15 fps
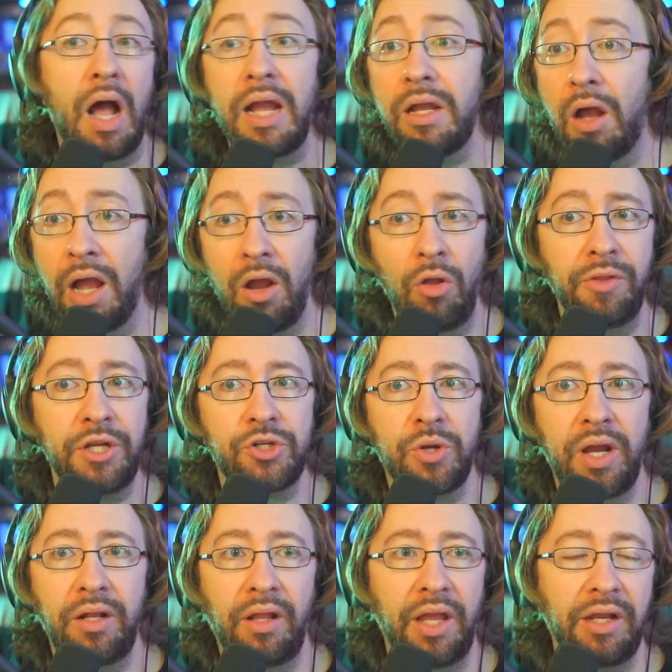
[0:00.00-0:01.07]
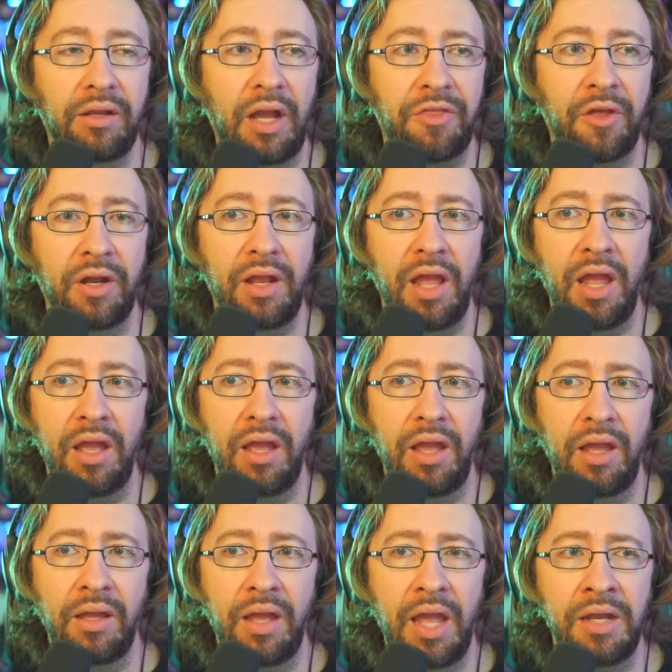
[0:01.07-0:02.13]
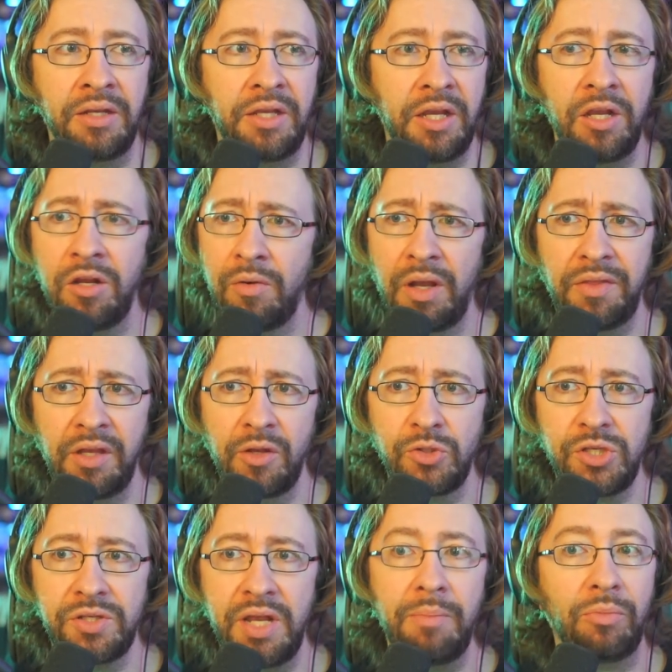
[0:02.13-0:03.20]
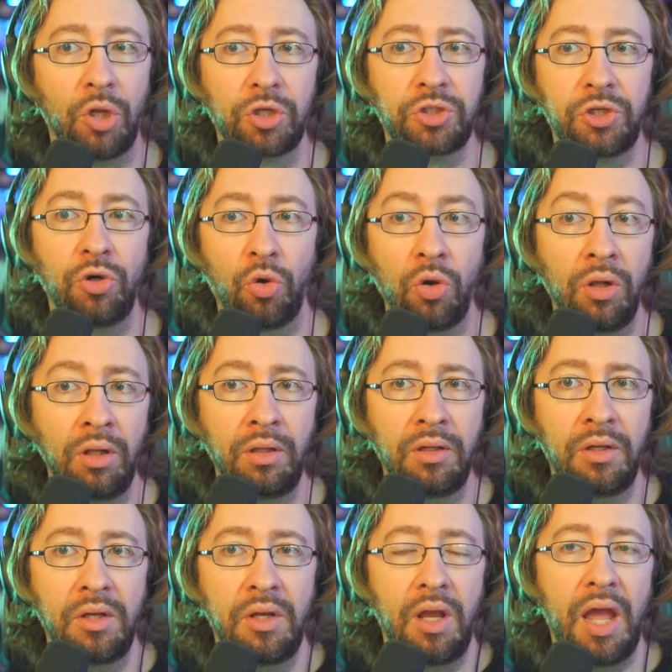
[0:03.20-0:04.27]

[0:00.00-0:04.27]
I, I only tried on? like I thought Enkidu I think was his name oh, looked cool okay.